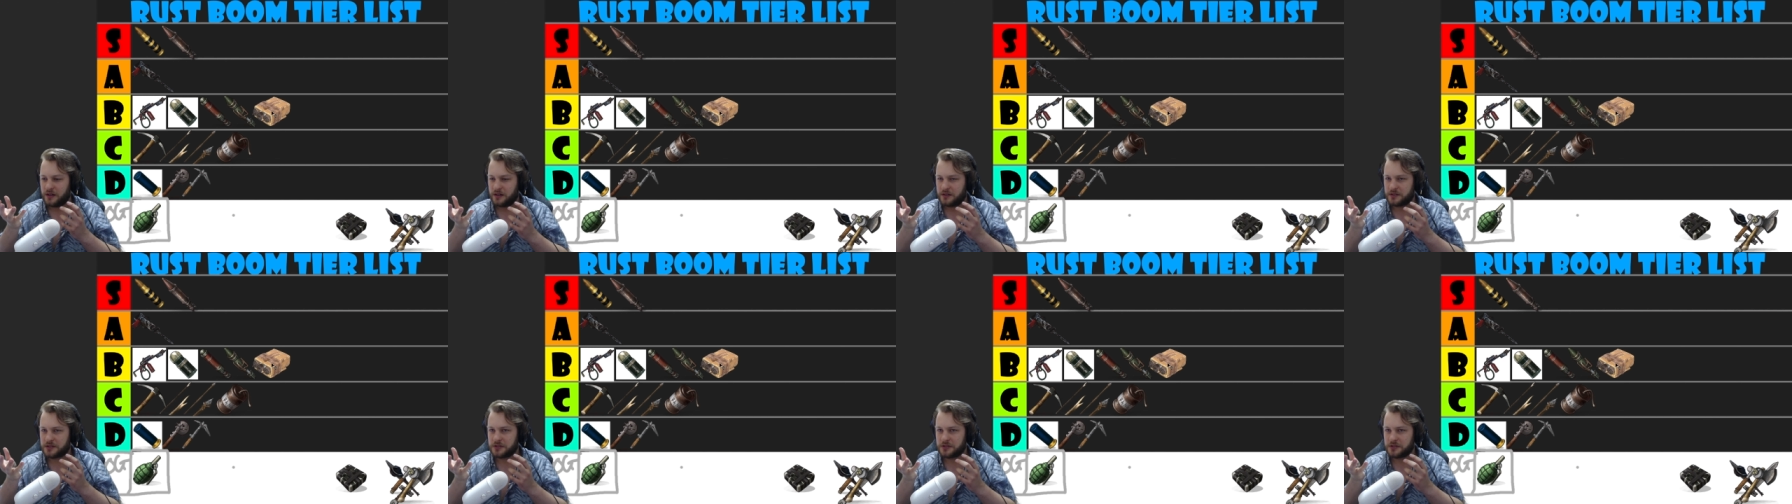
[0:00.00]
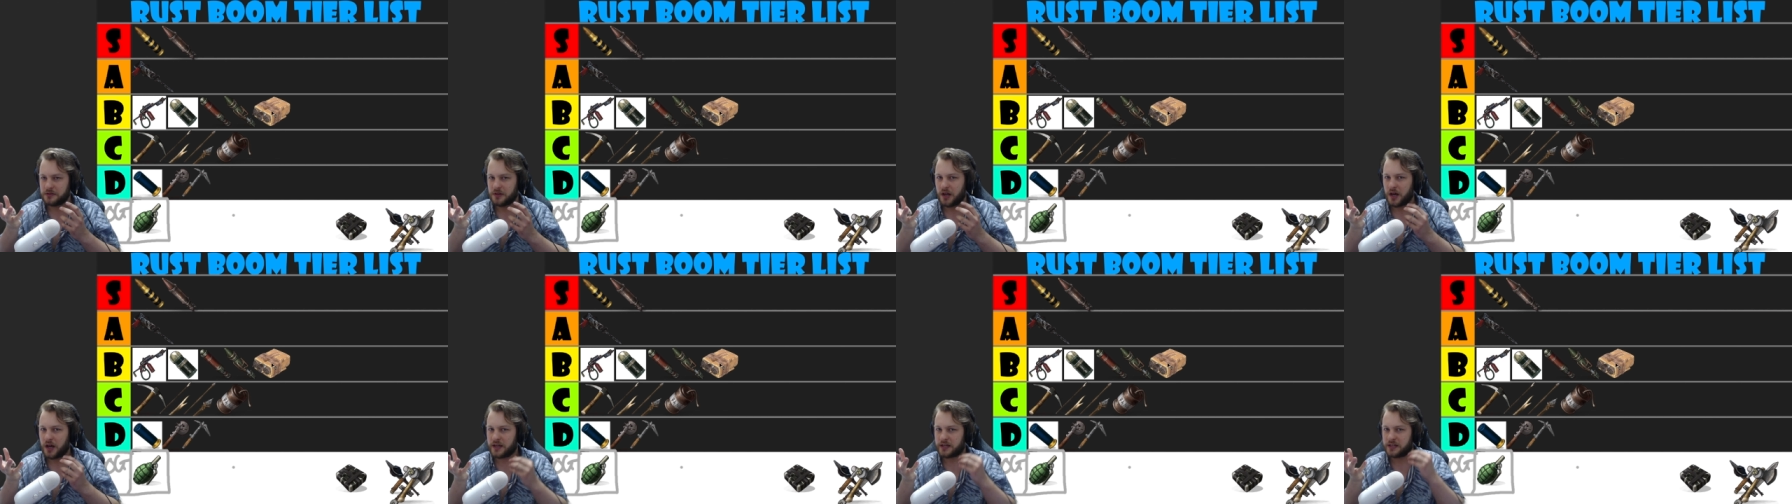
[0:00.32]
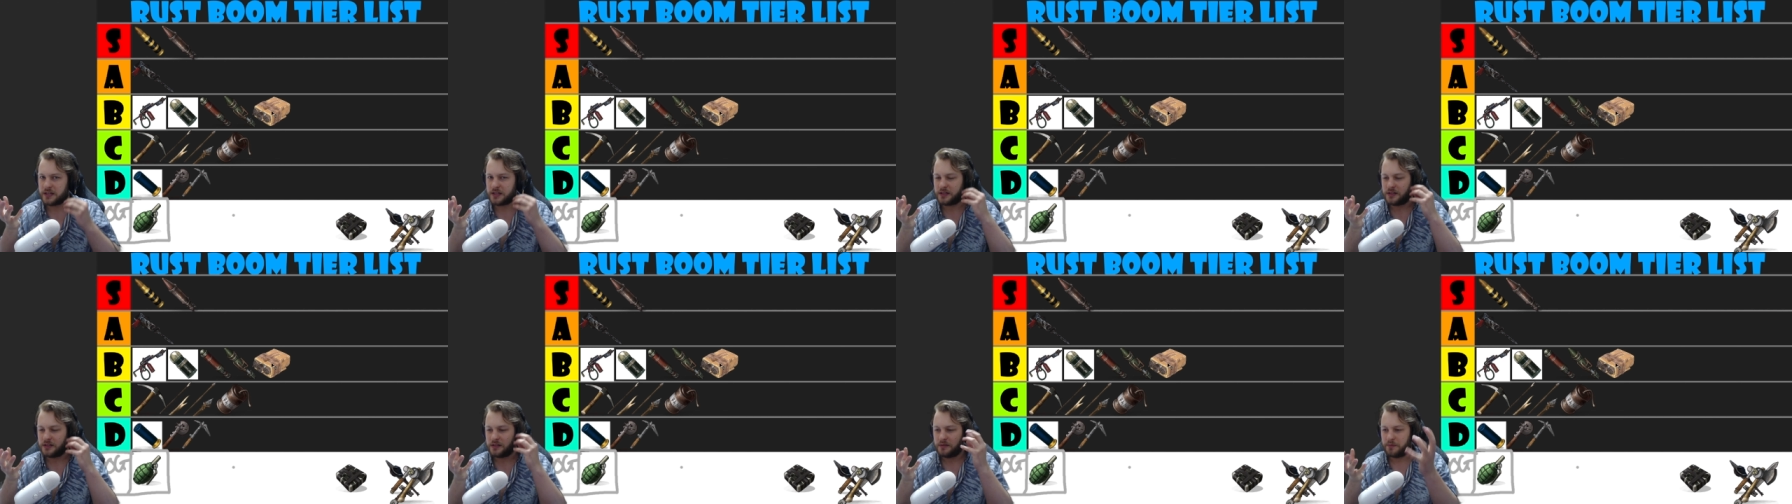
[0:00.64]
to
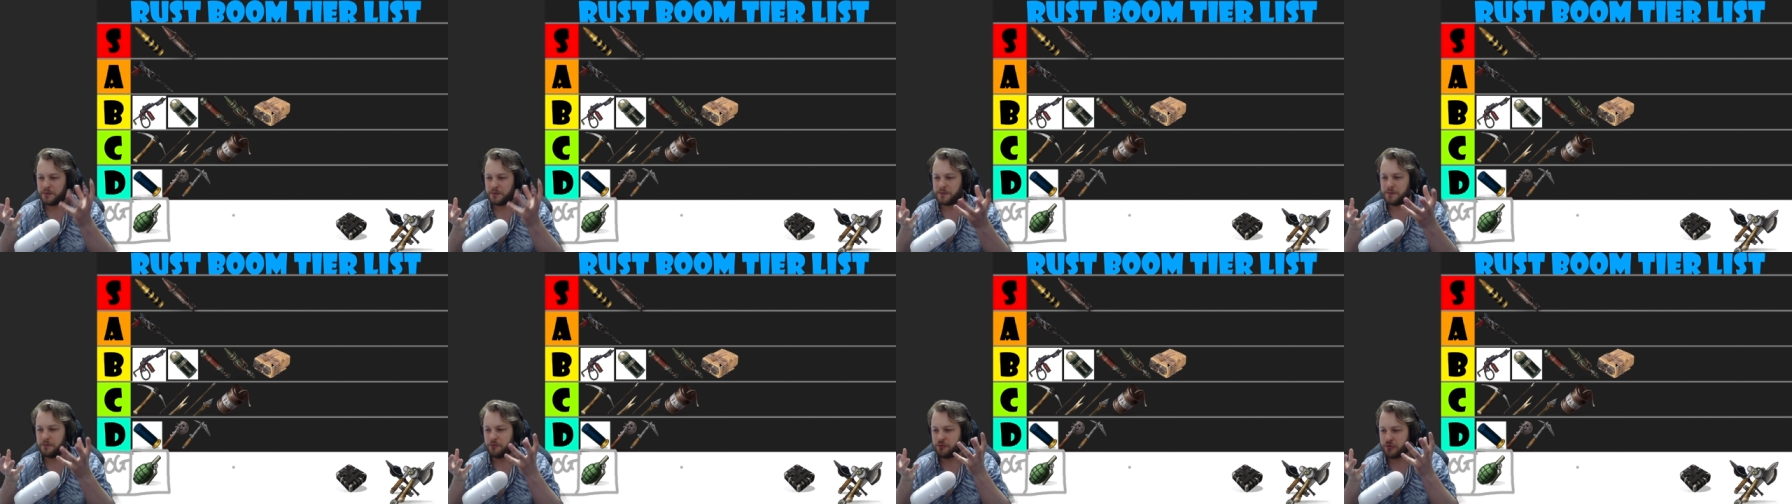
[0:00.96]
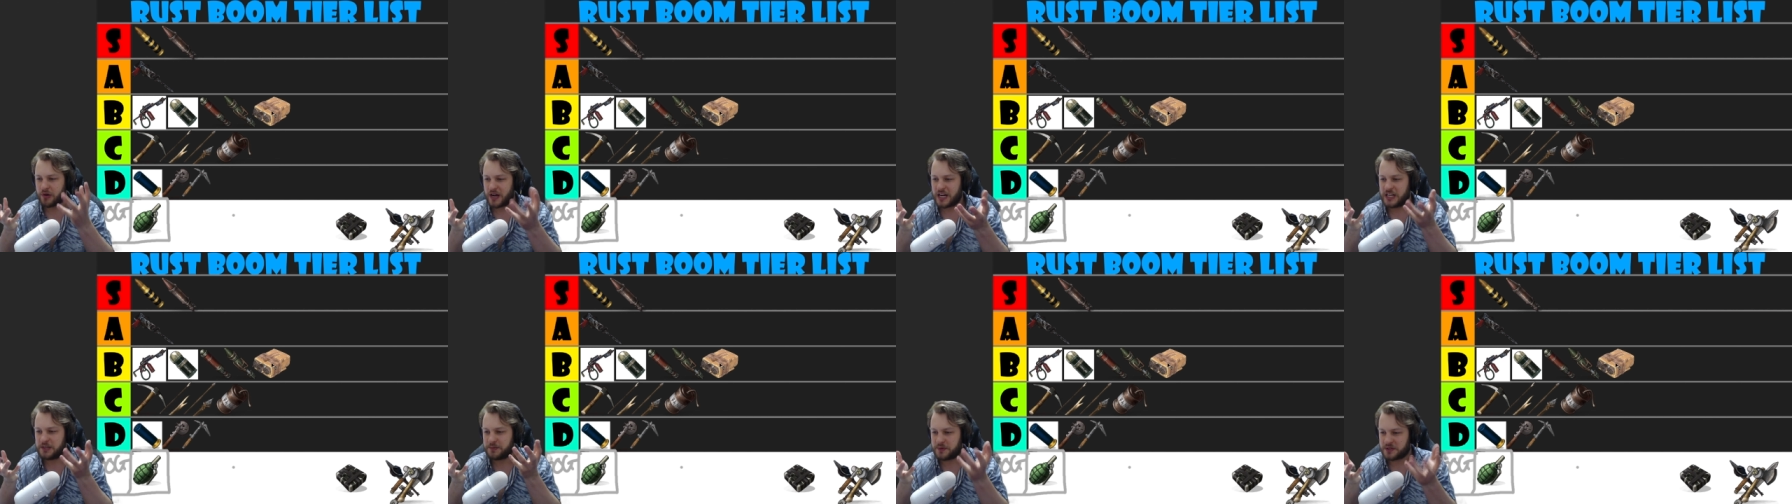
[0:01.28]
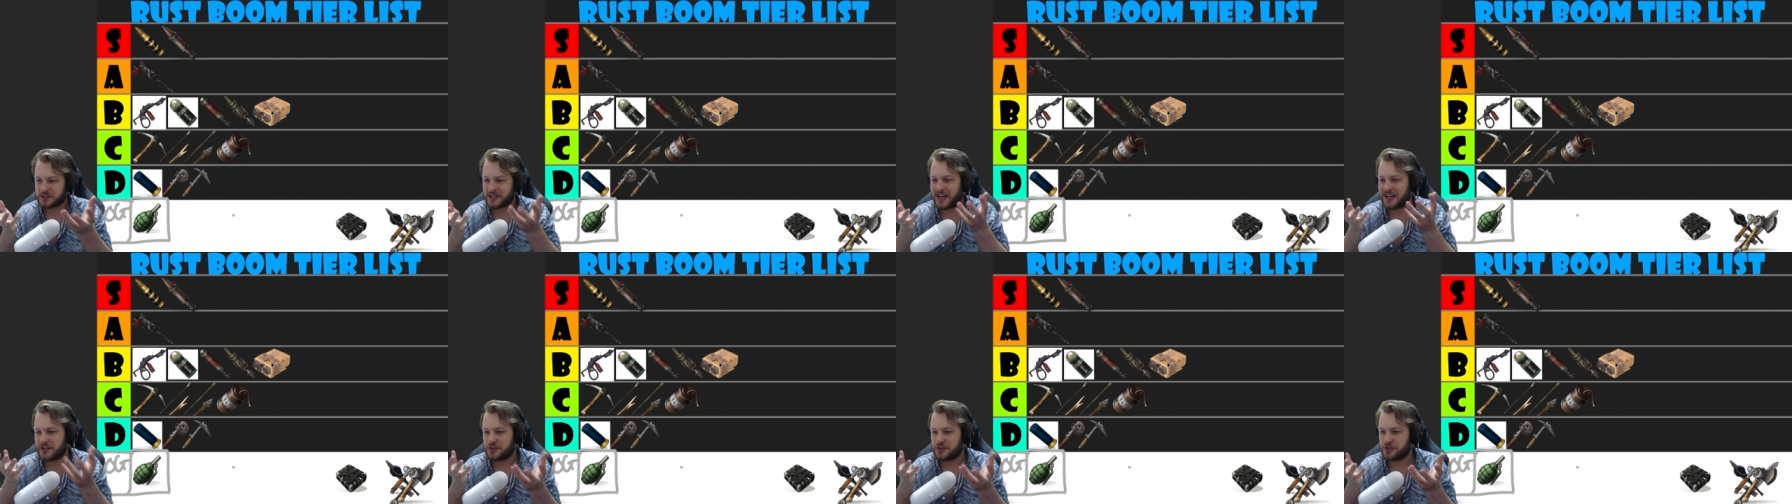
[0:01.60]
like raid
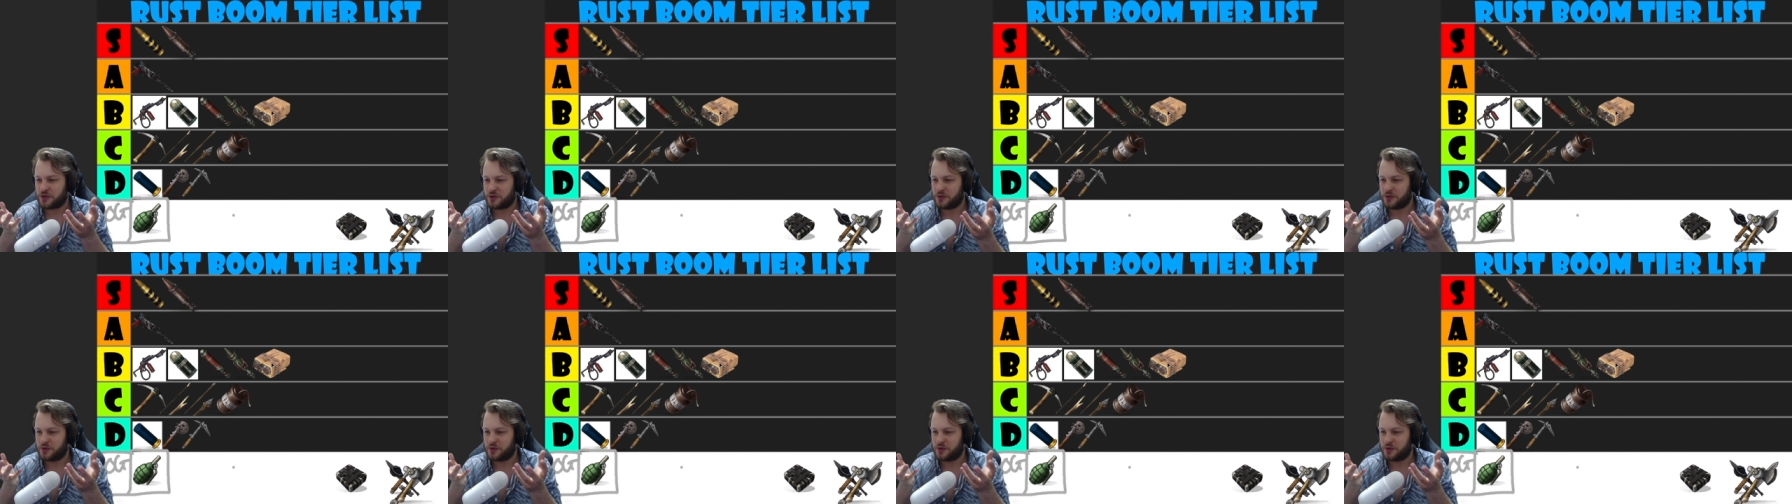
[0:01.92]
potential.